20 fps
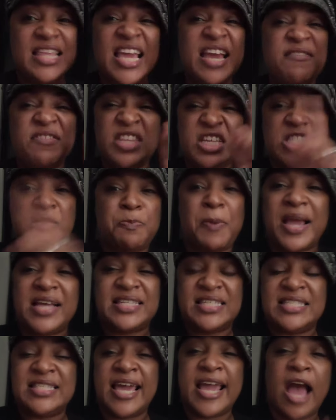Even the
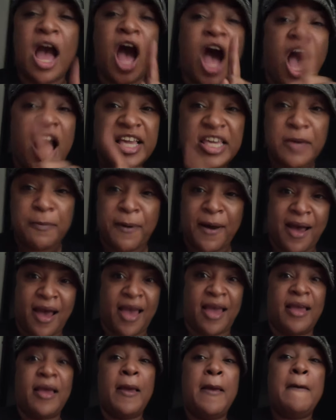spaces they
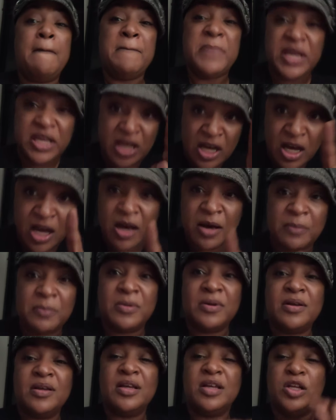occupy
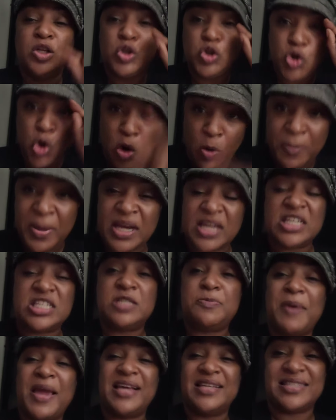become tormented
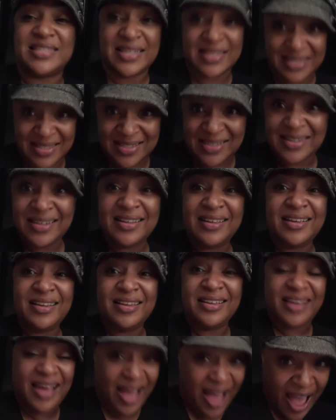spaces.
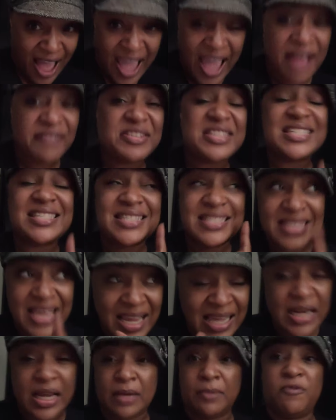I have
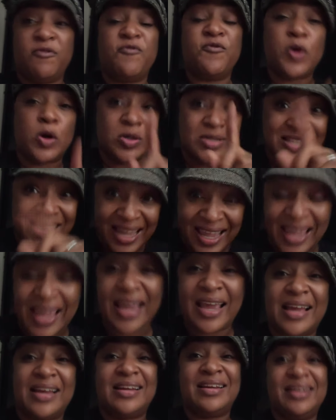seen it
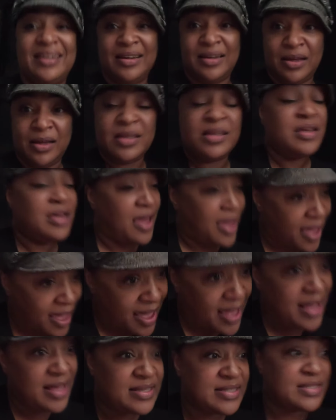firsthand.
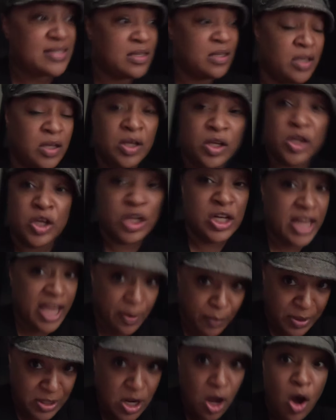Yes, you
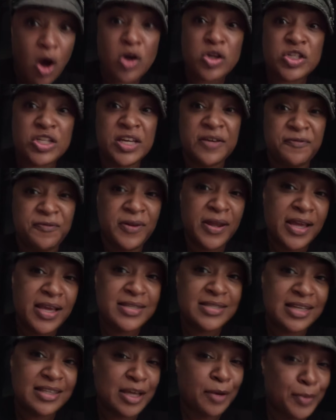lay with dogs, you get
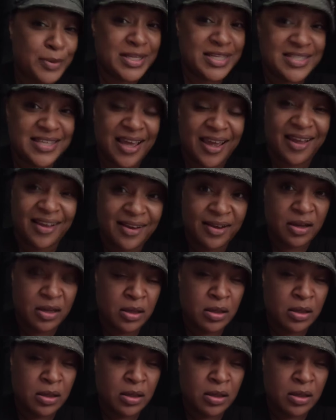fleas, ain't that what they say?